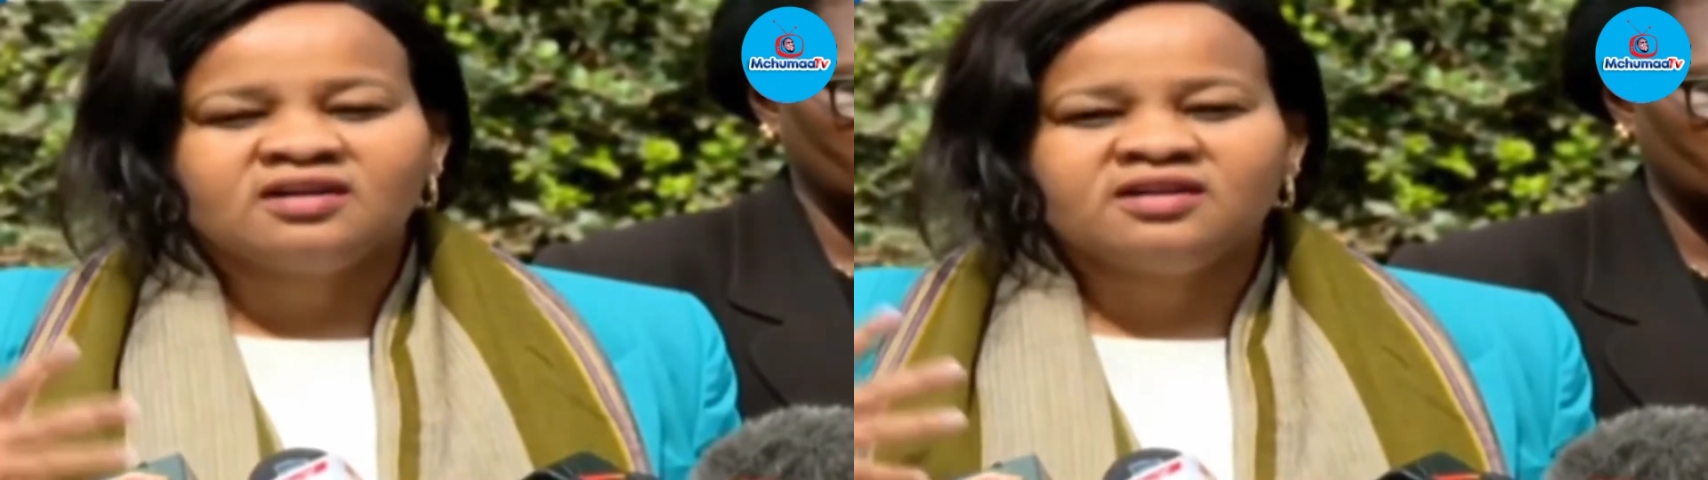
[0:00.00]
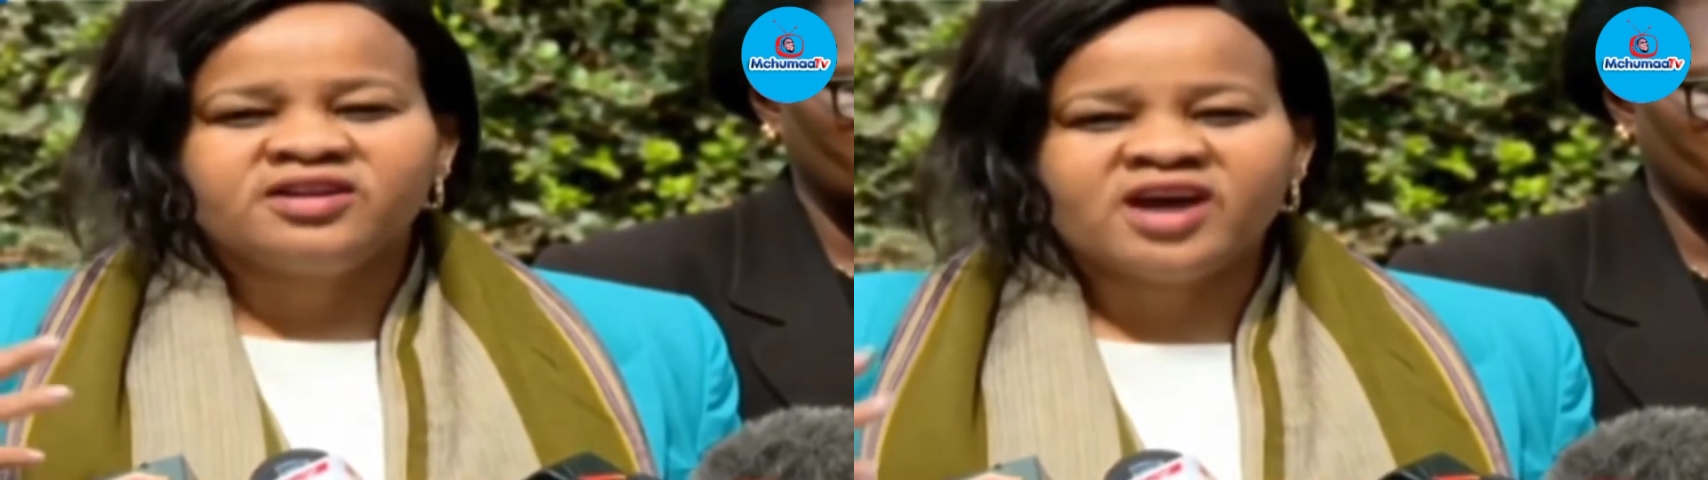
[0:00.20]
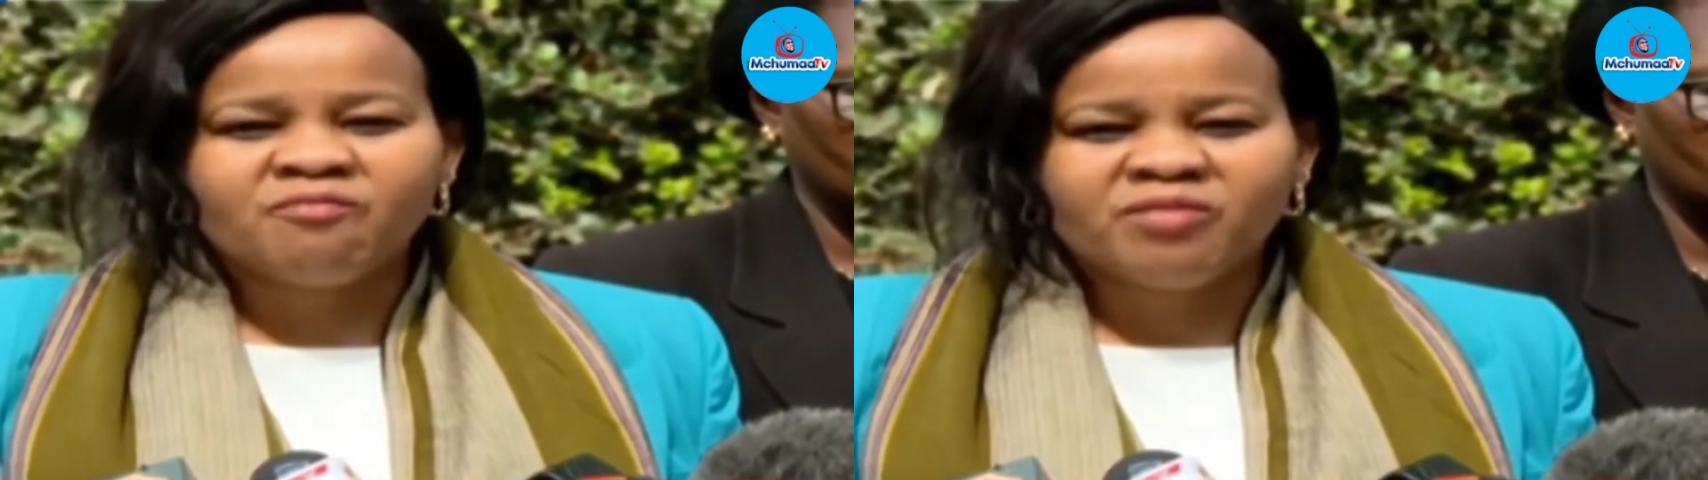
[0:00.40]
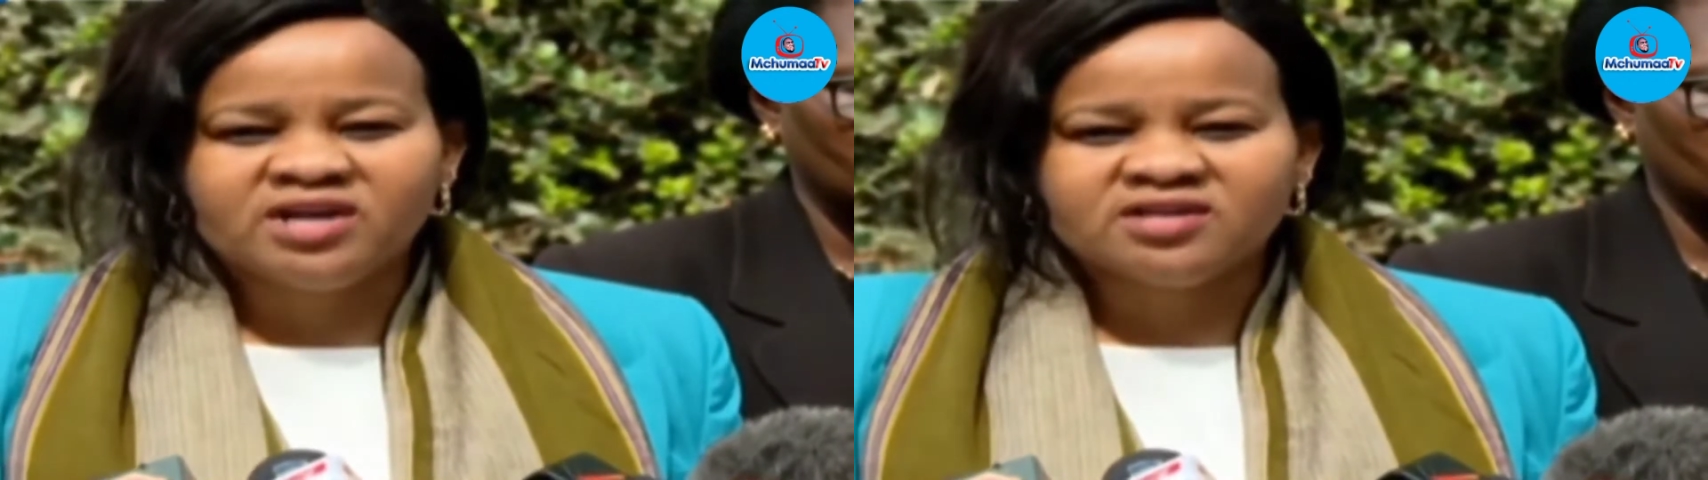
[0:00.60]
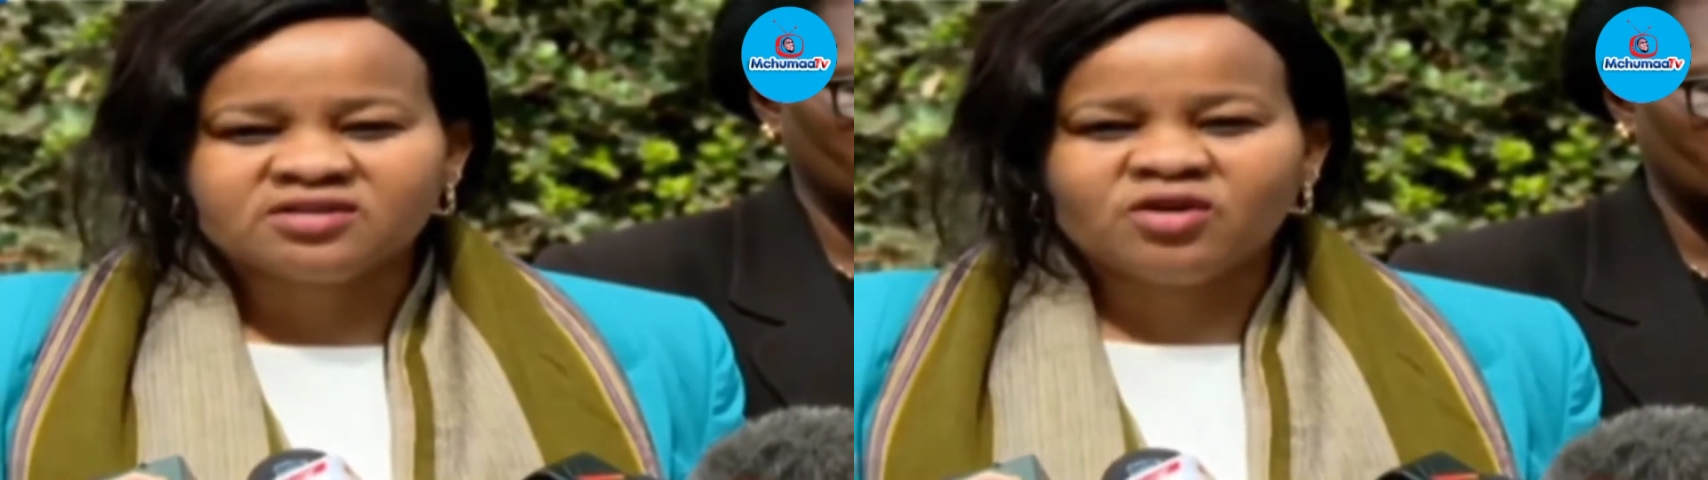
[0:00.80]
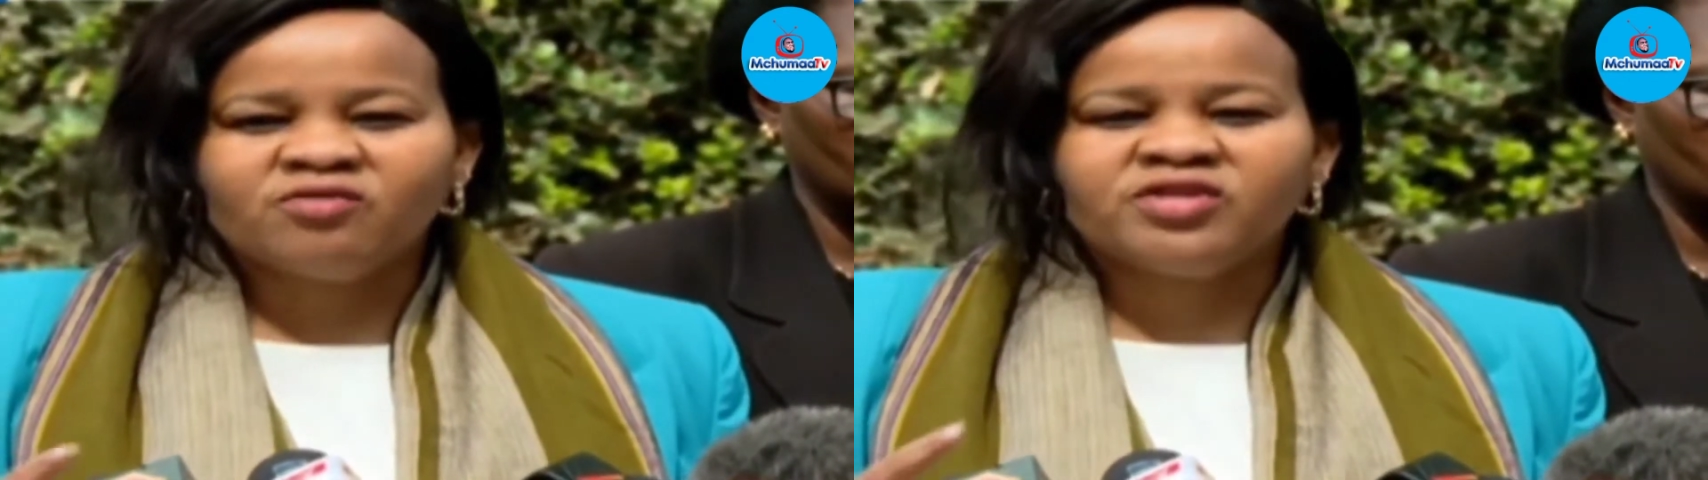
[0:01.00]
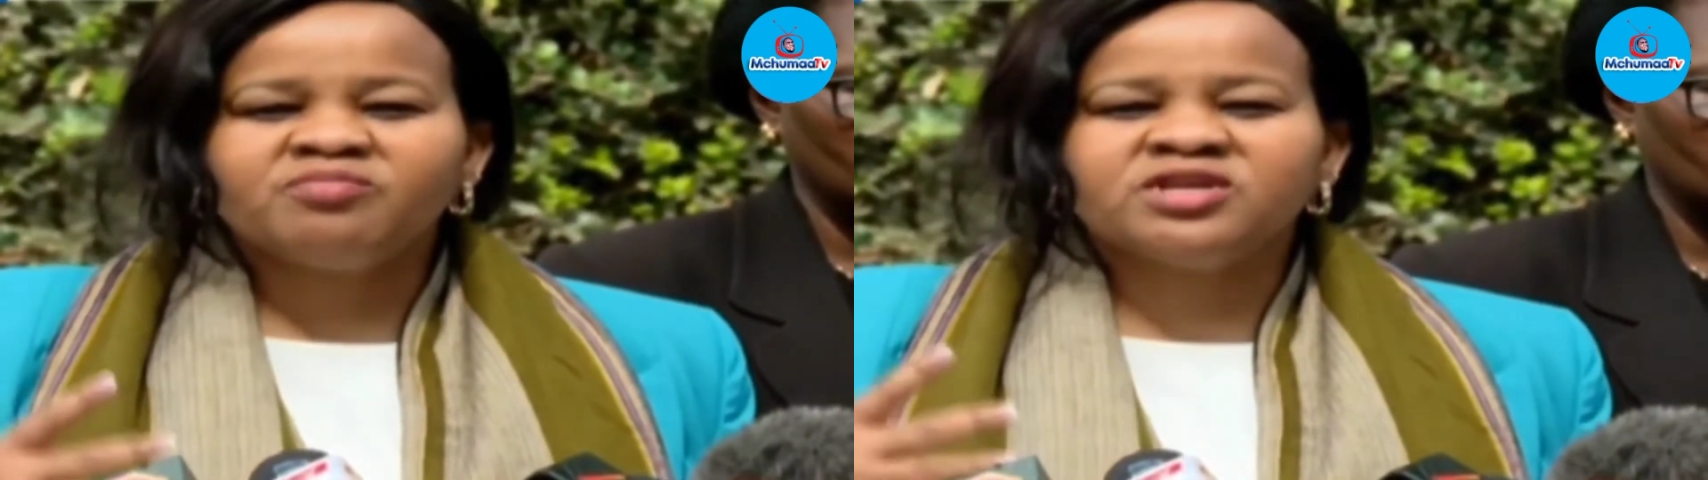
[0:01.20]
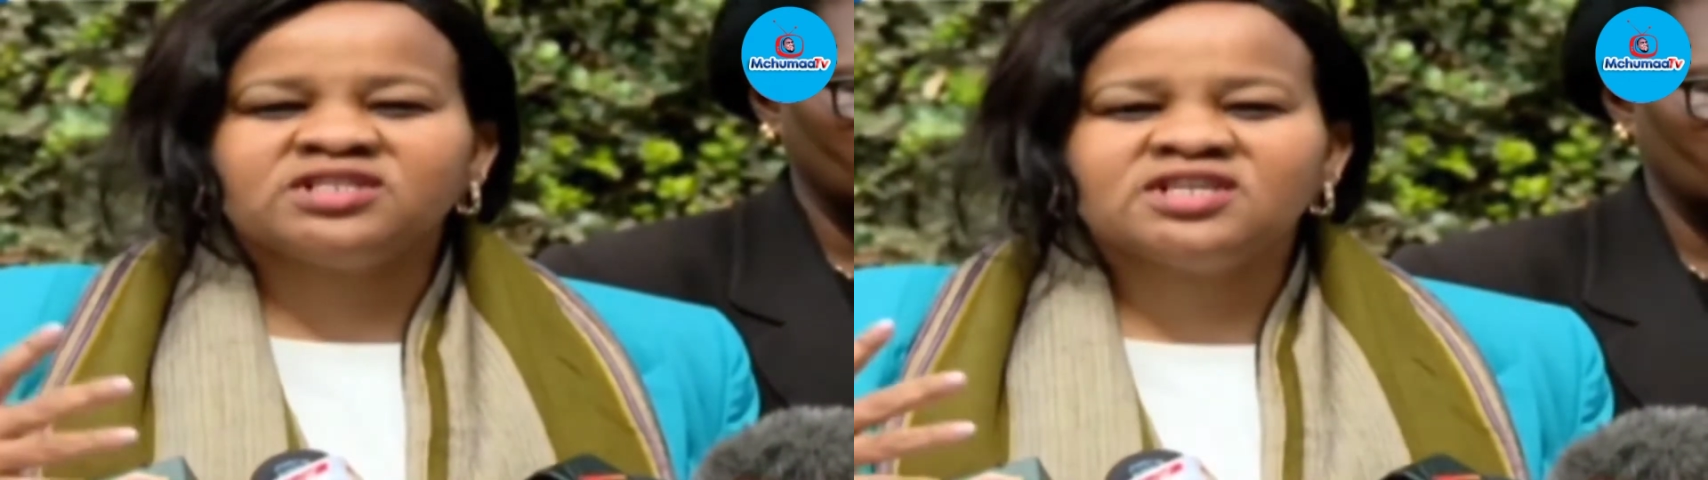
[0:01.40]
numbers of the
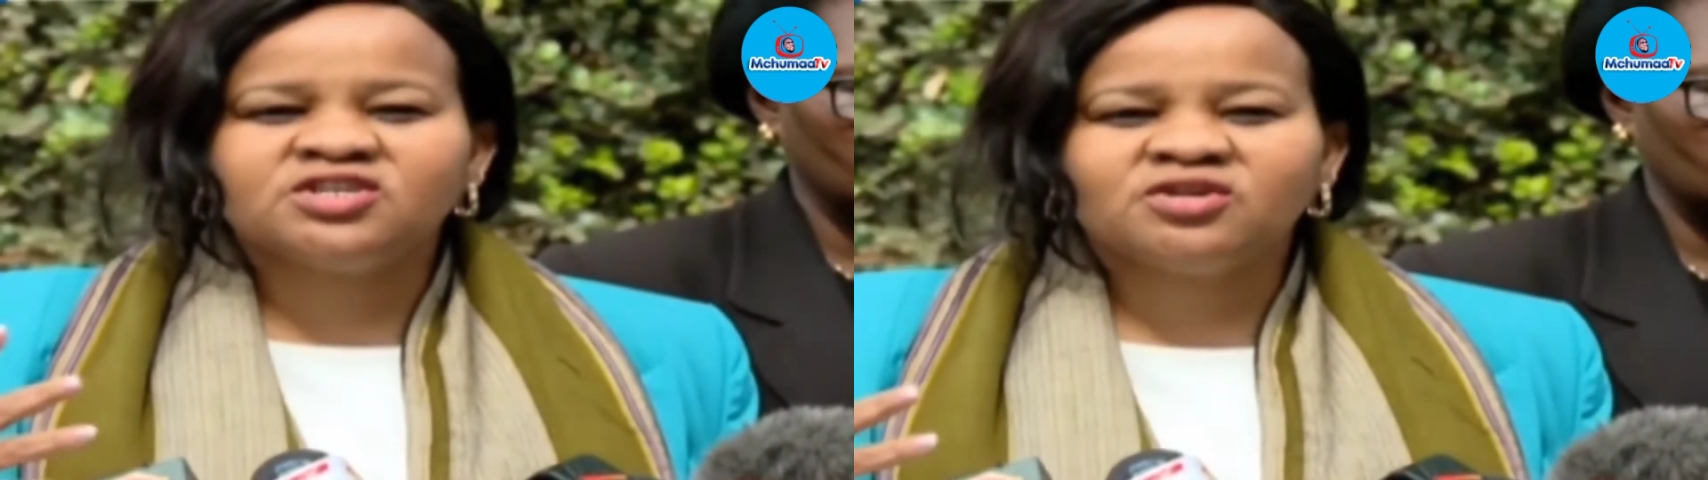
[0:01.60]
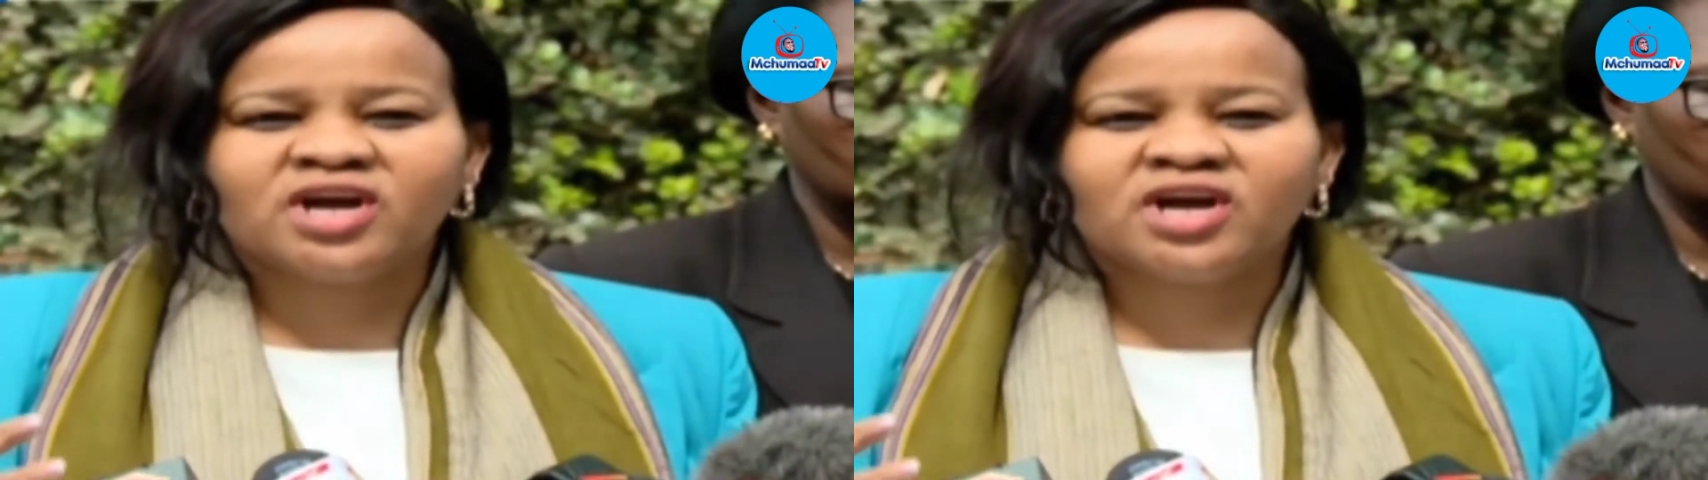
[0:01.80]
presidential